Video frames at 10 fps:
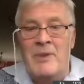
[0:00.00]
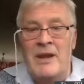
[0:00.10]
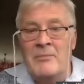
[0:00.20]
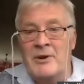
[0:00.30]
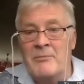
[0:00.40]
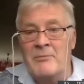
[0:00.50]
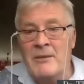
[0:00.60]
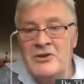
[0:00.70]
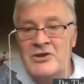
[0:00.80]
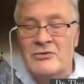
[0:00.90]
in a paper
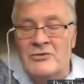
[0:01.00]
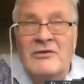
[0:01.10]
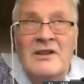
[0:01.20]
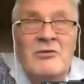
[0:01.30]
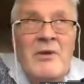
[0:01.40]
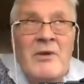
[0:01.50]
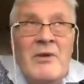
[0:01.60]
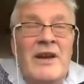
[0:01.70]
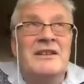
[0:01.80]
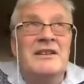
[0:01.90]
published in 2012.